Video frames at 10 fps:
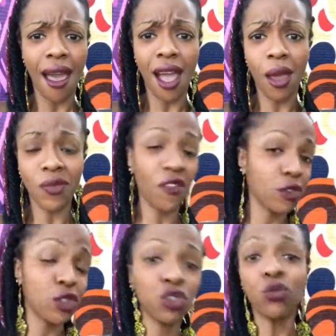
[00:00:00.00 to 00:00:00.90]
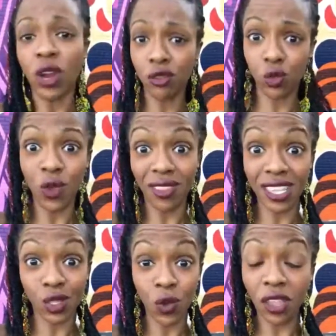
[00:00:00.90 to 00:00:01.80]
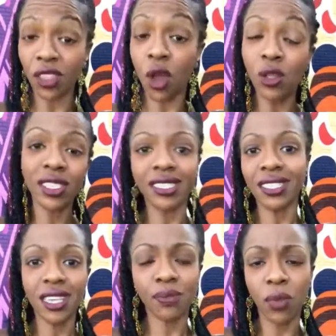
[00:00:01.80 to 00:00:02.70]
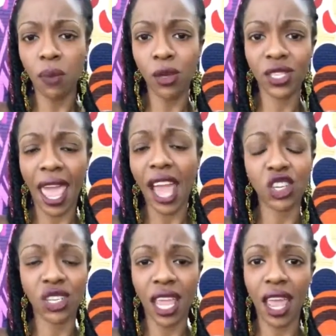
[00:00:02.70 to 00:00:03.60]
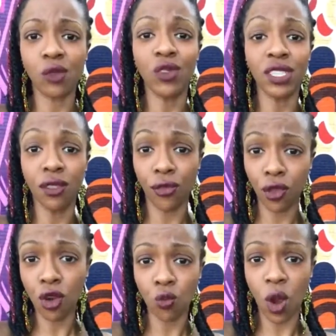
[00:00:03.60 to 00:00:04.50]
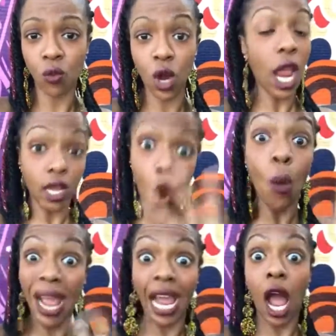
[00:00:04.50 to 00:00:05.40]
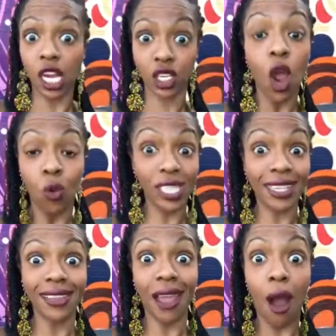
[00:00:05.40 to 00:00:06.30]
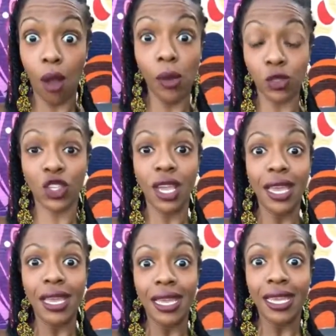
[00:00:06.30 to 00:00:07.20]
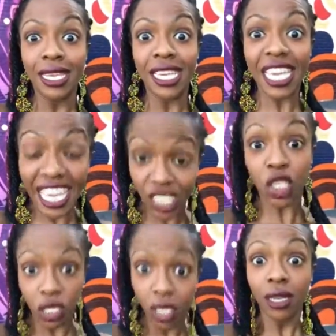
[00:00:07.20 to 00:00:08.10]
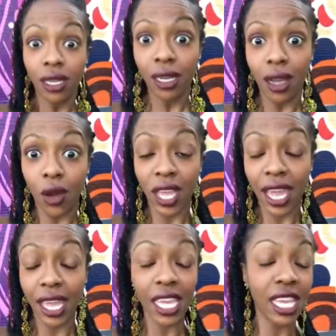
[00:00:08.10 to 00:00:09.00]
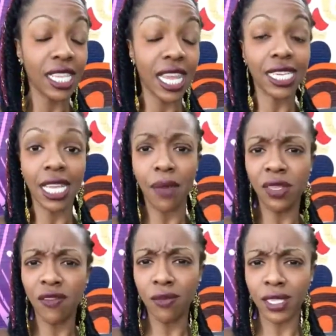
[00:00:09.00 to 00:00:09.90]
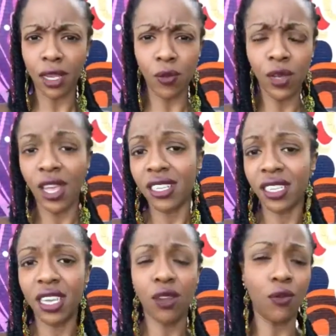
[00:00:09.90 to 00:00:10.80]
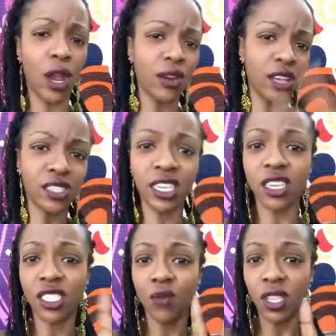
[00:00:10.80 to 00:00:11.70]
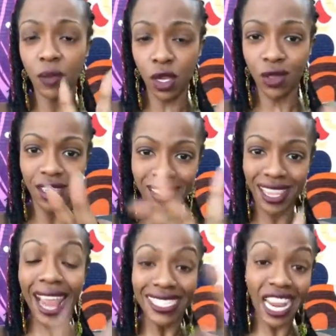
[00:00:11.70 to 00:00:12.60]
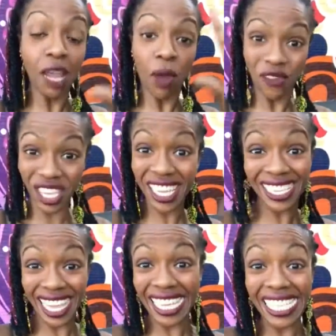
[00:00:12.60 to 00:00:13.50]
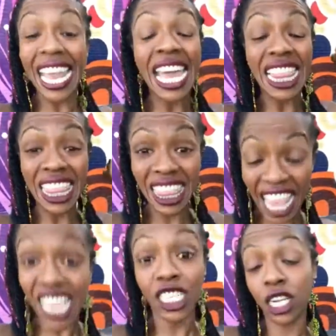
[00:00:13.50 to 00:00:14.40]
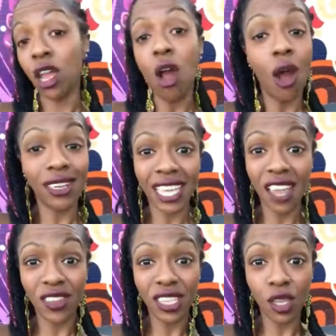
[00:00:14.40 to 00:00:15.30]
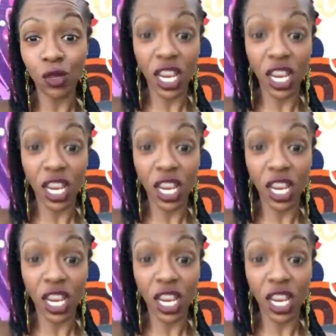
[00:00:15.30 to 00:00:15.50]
Um, the first two rounds went this way. The only success Barboza actually had was in the third round where it, oh my gosh, was it almost it okay he landed i believe it was like a wheelhouse kick roundhouse kick someone let me know the exact name of the kick that he landed on kevin lee